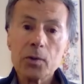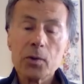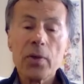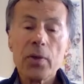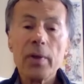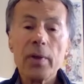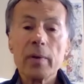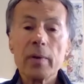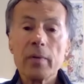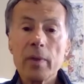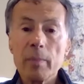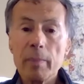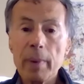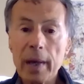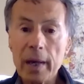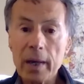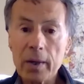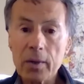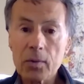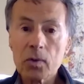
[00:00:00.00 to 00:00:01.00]
a thing of the
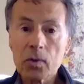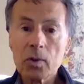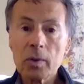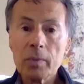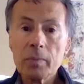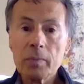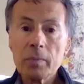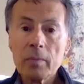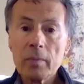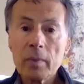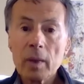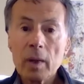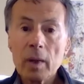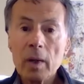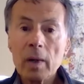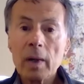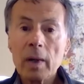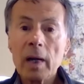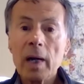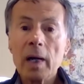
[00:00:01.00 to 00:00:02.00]
past,
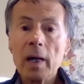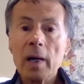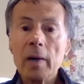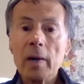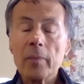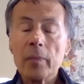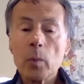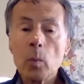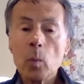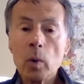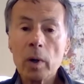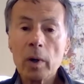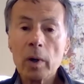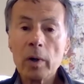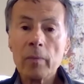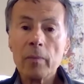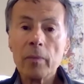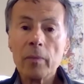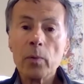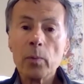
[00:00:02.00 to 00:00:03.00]

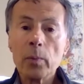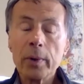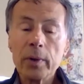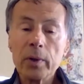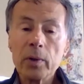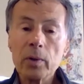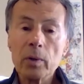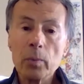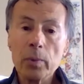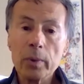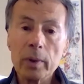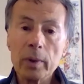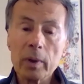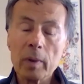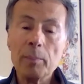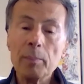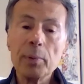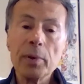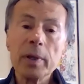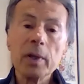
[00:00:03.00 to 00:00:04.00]
where
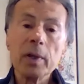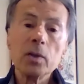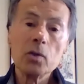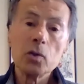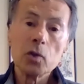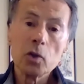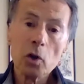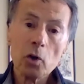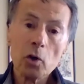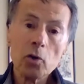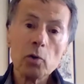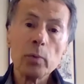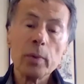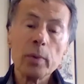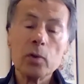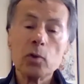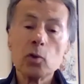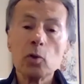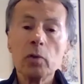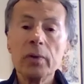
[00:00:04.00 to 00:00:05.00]
complete and total
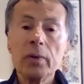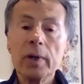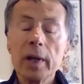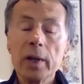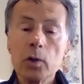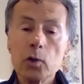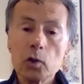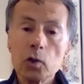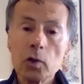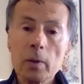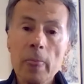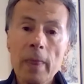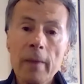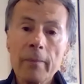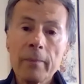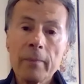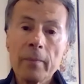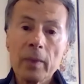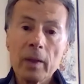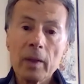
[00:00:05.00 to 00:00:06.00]
rejuvenation
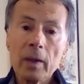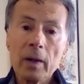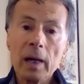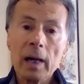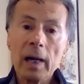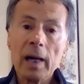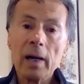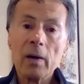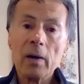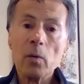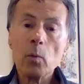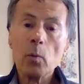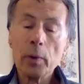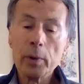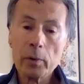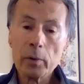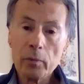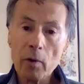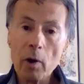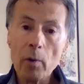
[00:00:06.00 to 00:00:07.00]
would
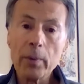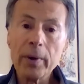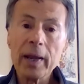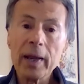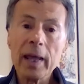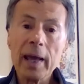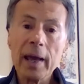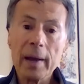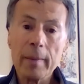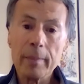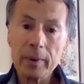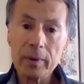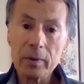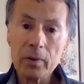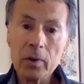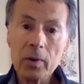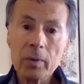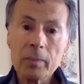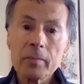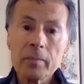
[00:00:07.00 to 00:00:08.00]
have already happened.
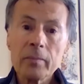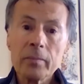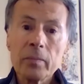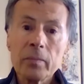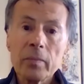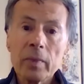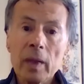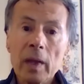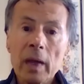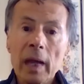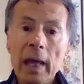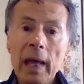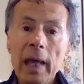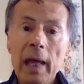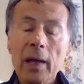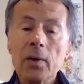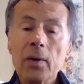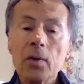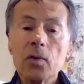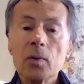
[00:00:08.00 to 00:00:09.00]

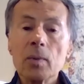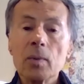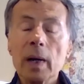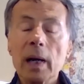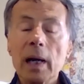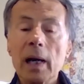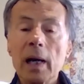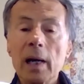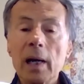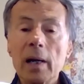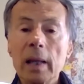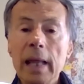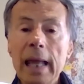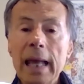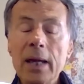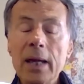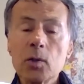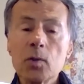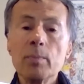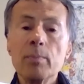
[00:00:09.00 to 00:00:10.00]
And
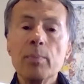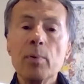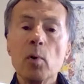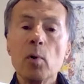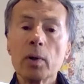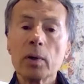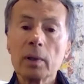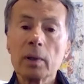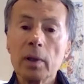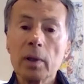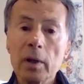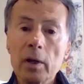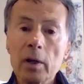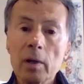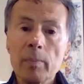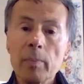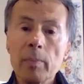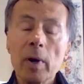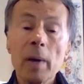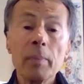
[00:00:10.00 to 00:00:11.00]
as importantly, or
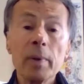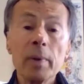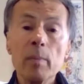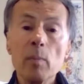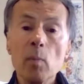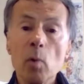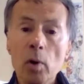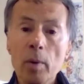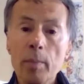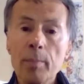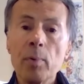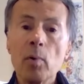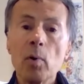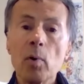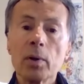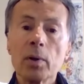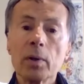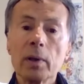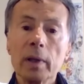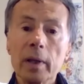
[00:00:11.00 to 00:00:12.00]
probably more
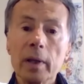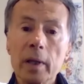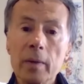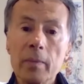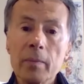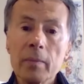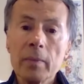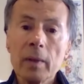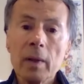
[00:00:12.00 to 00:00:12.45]
importantly,